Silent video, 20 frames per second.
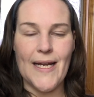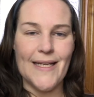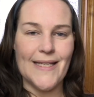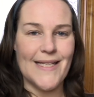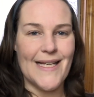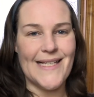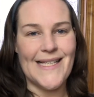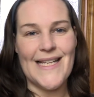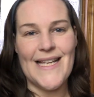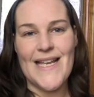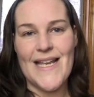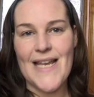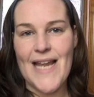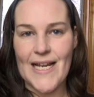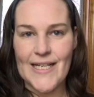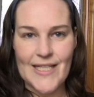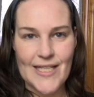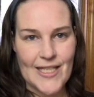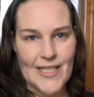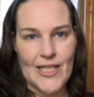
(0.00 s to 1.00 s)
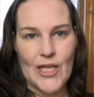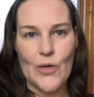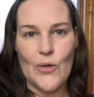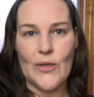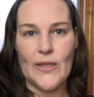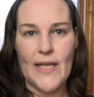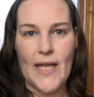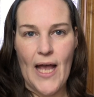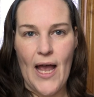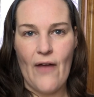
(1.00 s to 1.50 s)
It doesn't
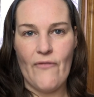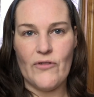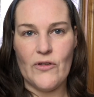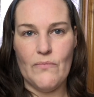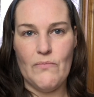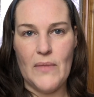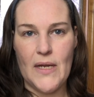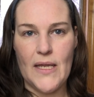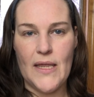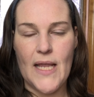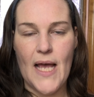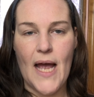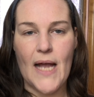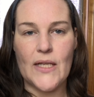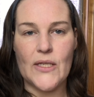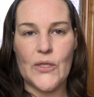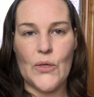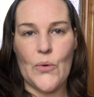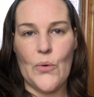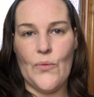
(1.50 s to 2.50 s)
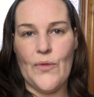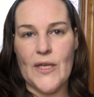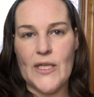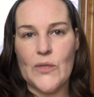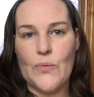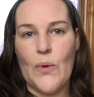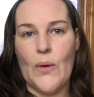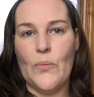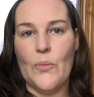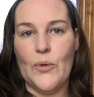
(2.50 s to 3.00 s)
necessarily have to mean that. So
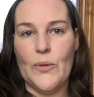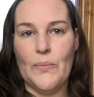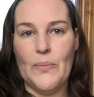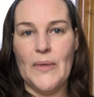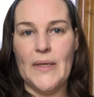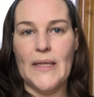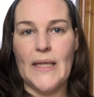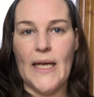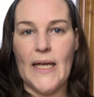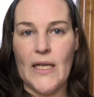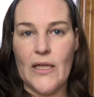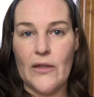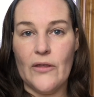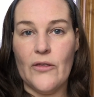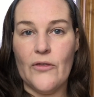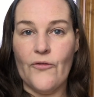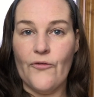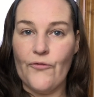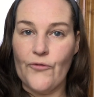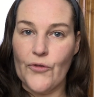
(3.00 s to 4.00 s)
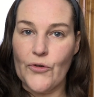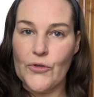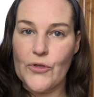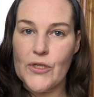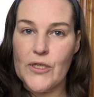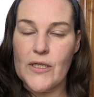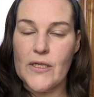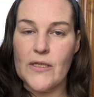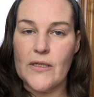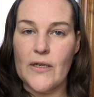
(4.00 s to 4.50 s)
this one would be like the
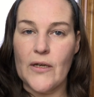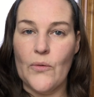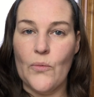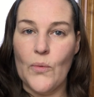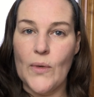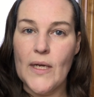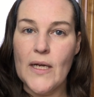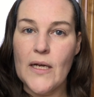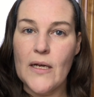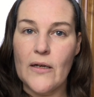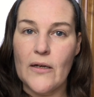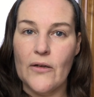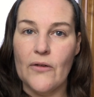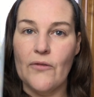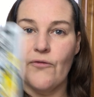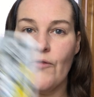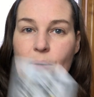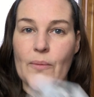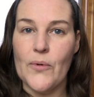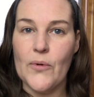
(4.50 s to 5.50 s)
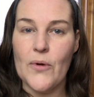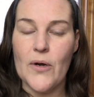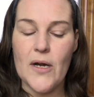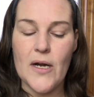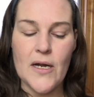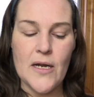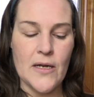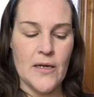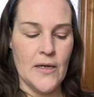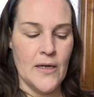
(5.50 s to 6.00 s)
first uh, week of
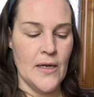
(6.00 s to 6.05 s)
February,